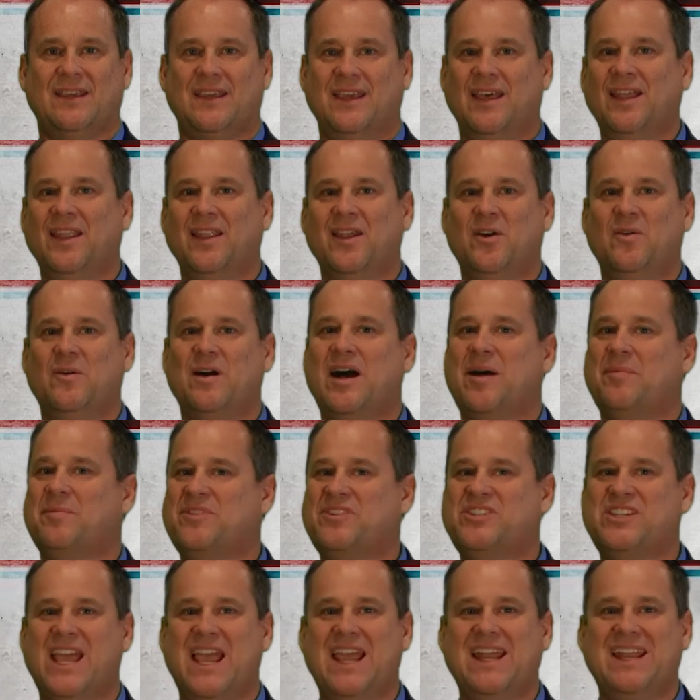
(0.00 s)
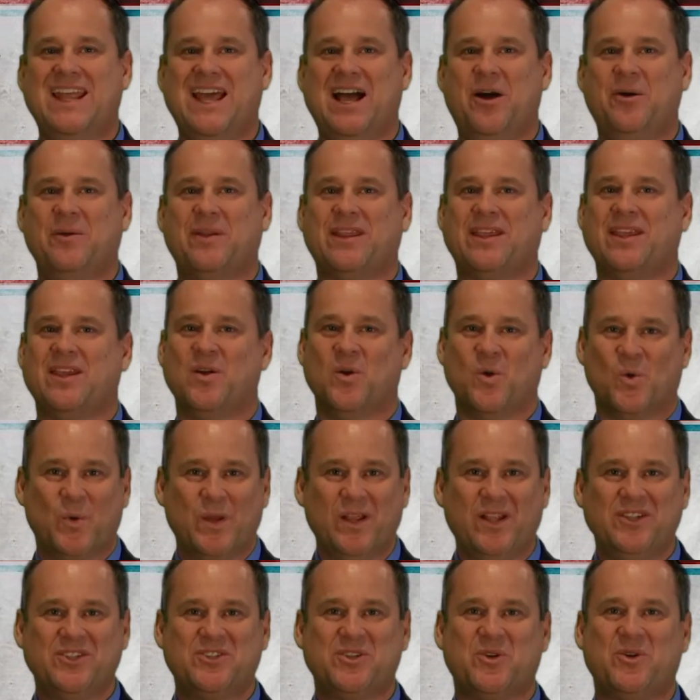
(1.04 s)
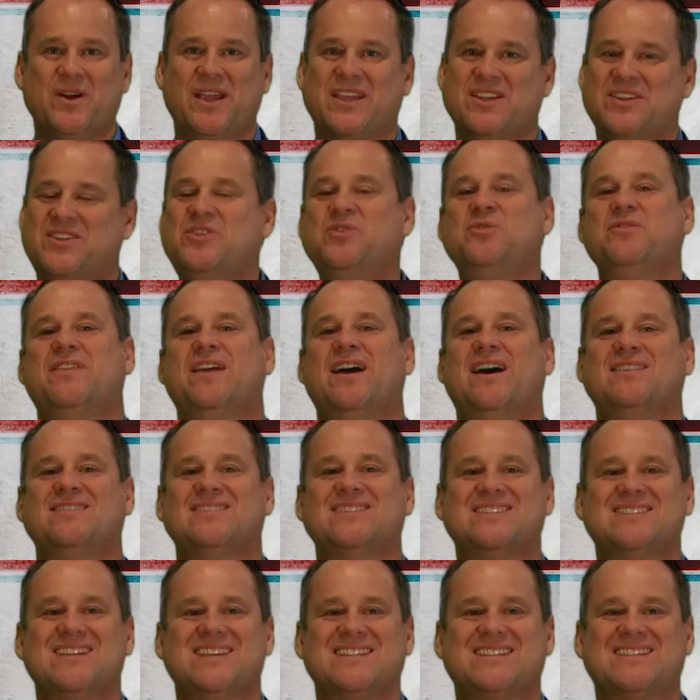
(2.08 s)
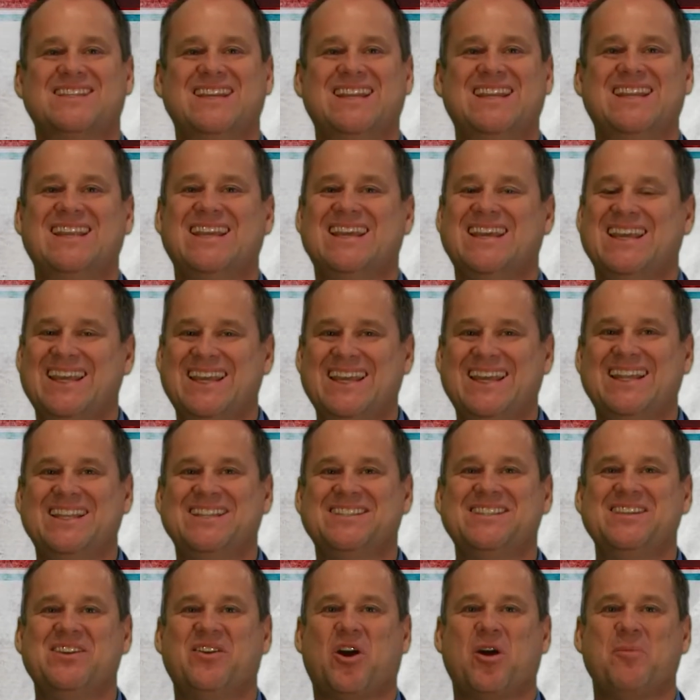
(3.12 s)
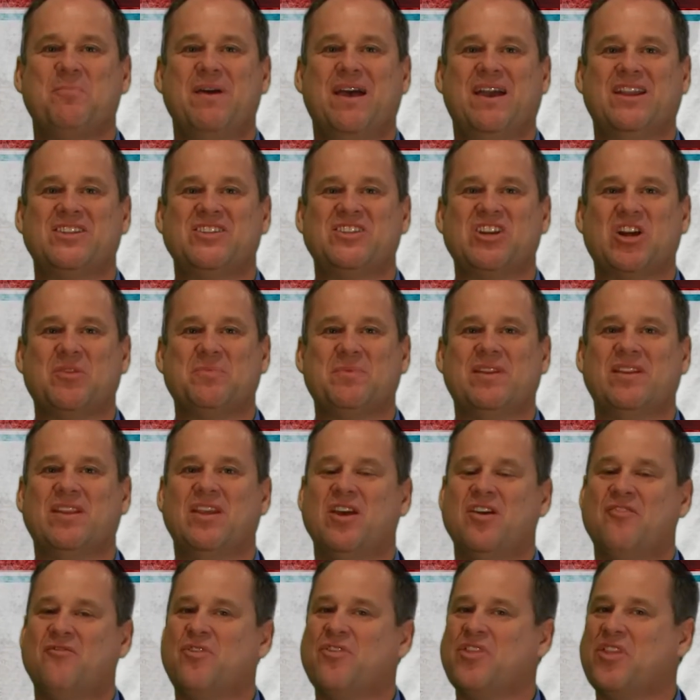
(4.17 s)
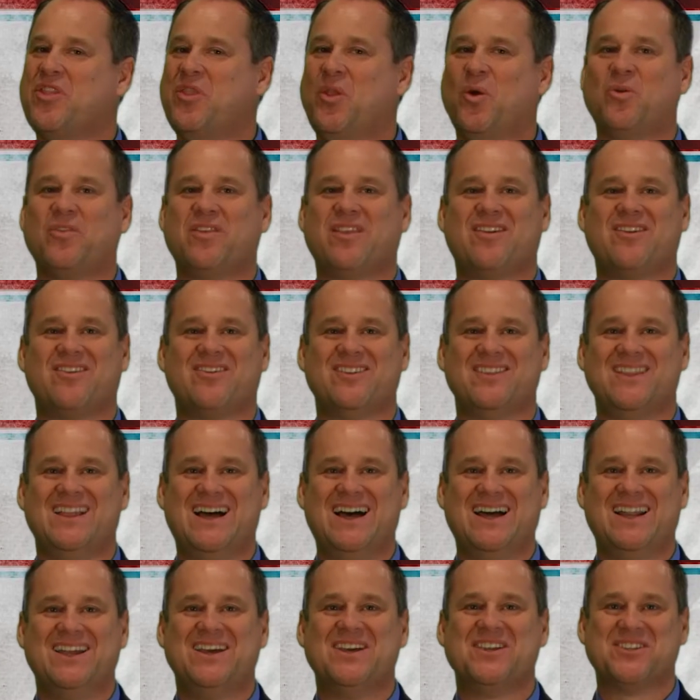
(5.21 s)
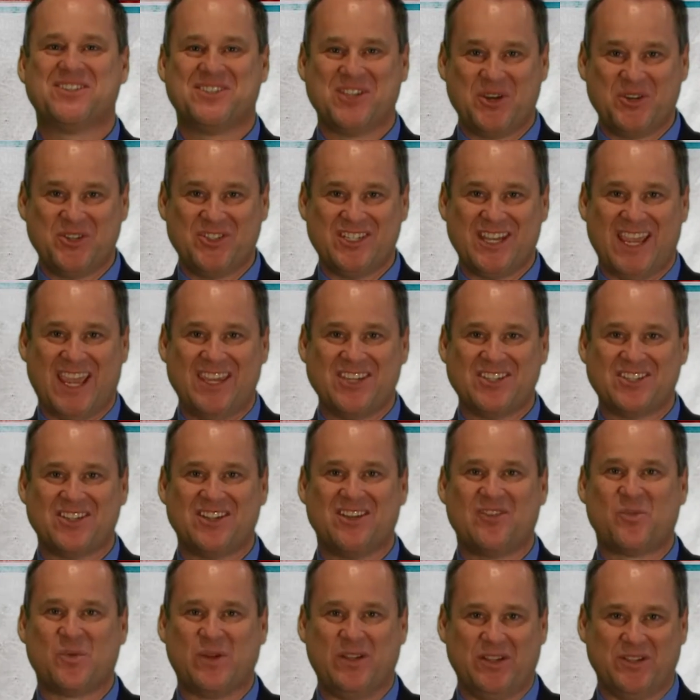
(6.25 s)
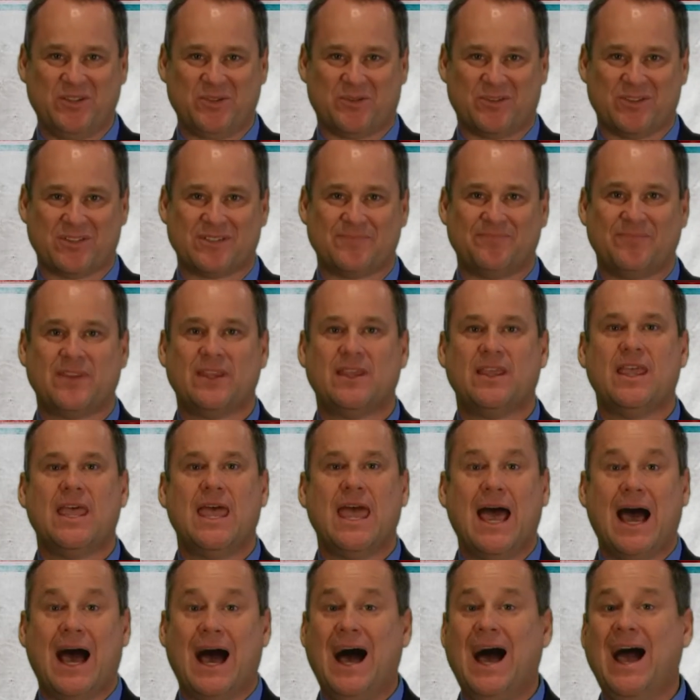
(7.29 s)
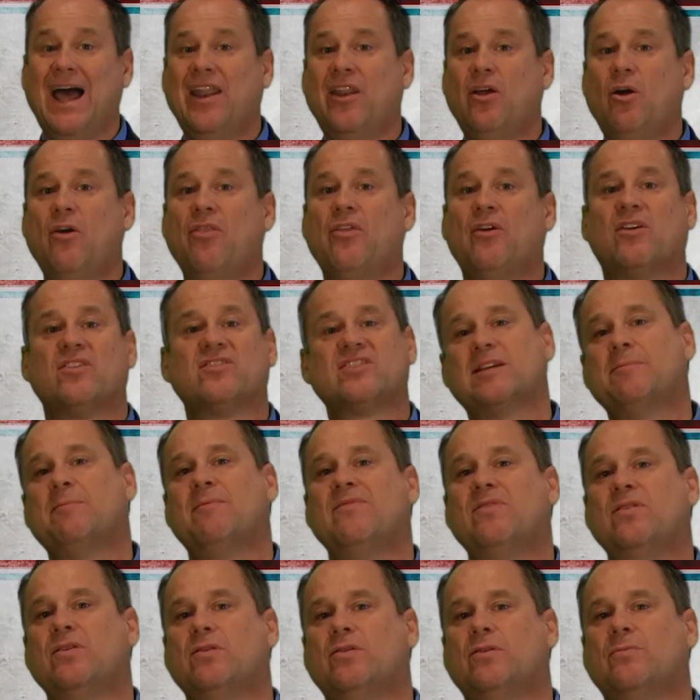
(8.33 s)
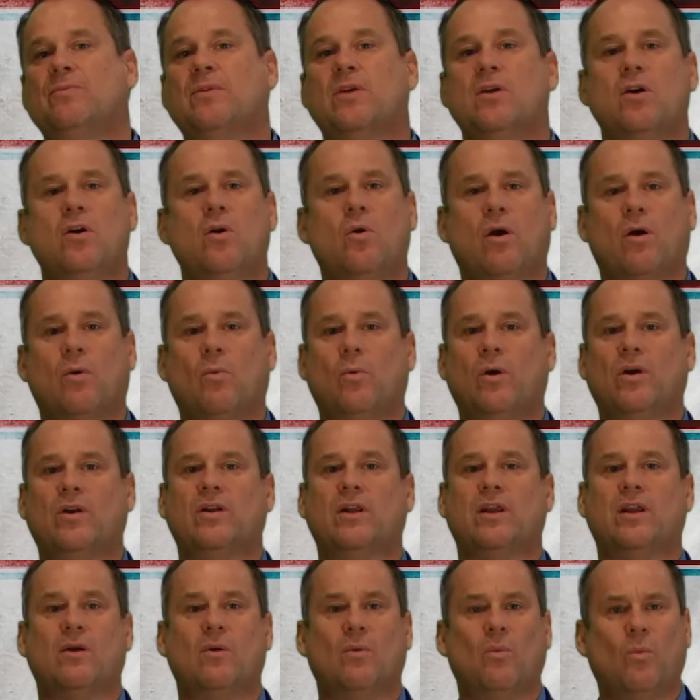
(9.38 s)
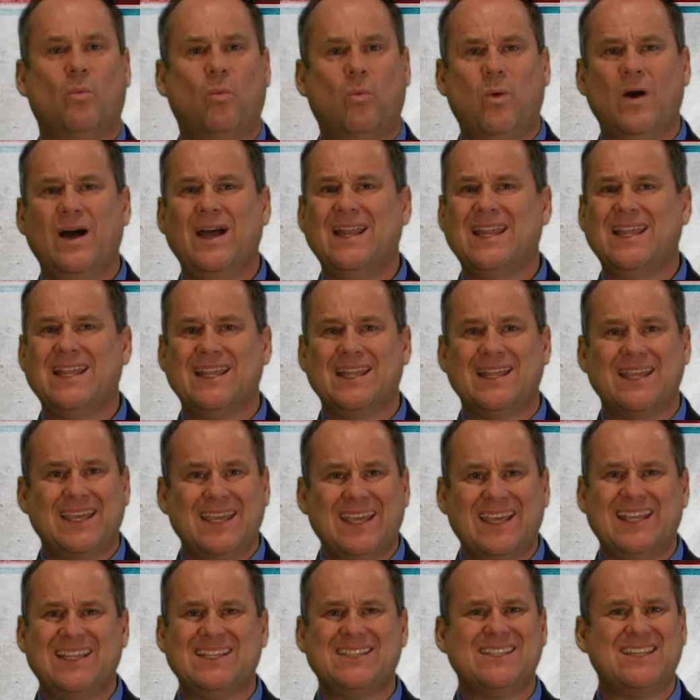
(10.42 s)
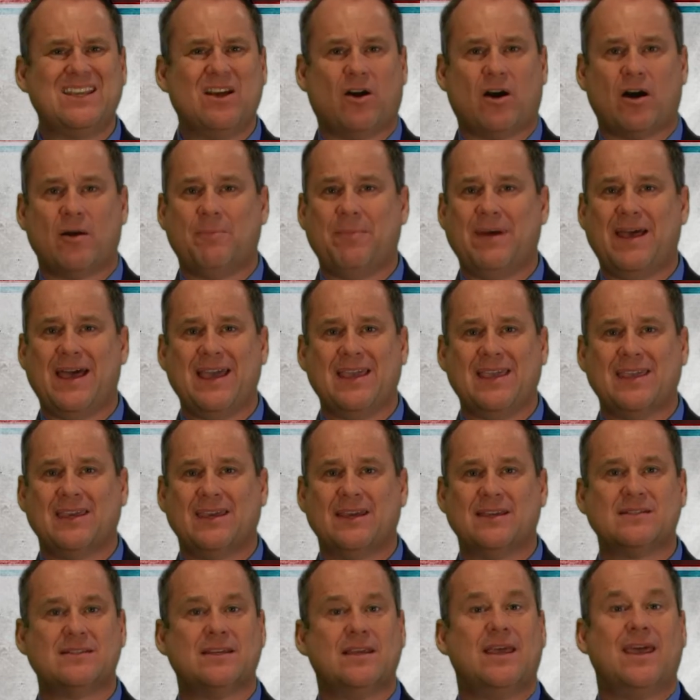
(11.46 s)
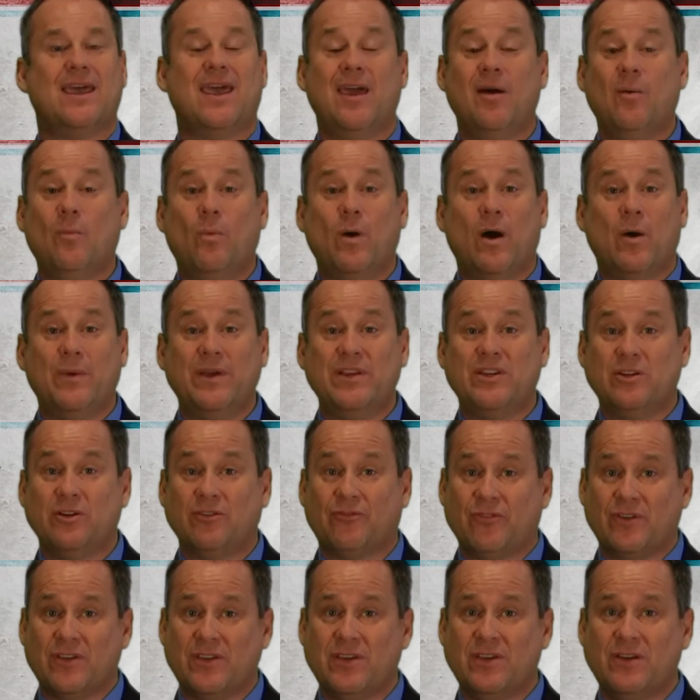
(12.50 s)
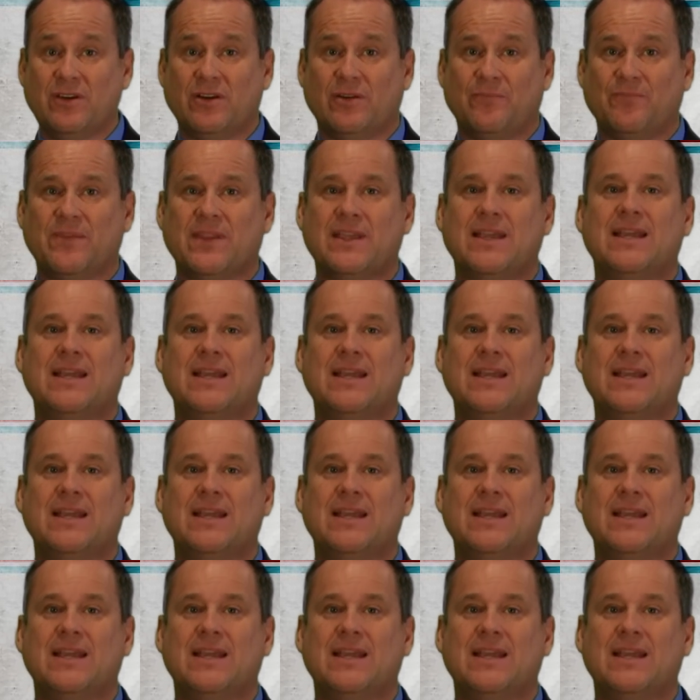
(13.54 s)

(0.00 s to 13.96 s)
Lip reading: Hello, I'm Jay Dowdy, Realtor and 2016 NC RPAC Chairman for the North Carolina Association of Realtors. I know there are some of you who are wondering what NC RPAC is and what we do for you.